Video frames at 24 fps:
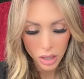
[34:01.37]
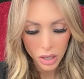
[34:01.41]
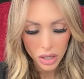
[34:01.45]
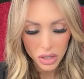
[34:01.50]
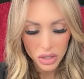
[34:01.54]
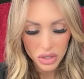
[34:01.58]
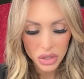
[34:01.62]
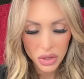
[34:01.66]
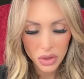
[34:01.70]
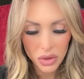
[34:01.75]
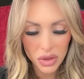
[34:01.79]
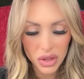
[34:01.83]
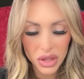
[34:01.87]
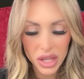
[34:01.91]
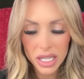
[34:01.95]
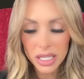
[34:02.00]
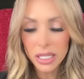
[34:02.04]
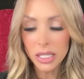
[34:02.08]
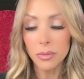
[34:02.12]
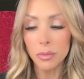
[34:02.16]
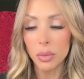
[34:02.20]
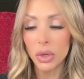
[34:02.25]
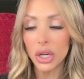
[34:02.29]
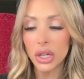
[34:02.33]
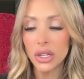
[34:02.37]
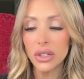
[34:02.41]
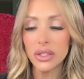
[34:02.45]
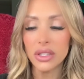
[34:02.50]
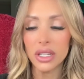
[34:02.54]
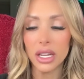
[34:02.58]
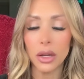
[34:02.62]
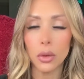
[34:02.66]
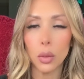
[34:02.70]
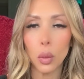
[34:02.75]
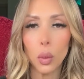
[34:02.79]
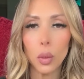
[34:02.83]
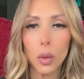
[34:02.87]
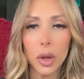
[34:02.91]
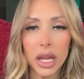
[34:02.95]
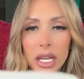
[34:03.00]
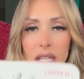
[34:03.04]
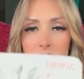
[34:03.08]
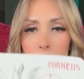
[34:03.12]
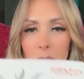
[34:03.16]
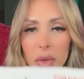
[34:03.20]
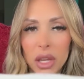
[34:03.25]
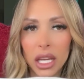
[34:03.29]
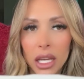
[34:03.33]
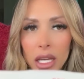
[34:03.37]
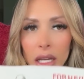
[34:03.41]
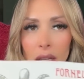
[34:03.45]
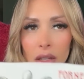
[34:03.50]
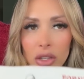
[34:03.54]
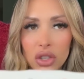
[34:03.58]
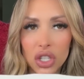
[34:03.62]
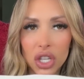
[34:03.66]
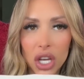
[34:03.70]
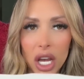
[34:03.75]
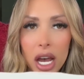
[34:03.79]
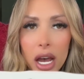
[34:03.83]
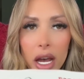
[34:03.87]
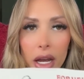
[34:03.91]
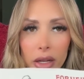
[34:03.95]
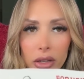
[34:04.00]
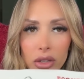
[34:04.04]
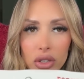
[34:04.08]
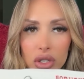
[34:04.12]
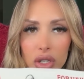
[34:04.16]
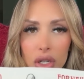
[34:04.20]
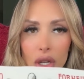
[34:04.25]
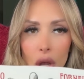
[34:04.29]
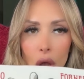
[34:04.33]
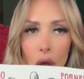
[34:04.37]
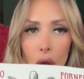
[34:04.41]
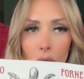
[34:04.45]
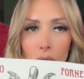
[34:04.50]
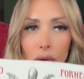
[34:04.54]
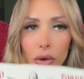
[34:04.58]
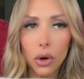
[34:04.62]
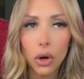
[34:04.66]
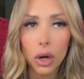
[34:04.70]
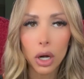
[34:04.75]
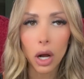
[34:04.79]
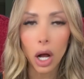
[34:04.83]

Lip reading: So this person is being judged for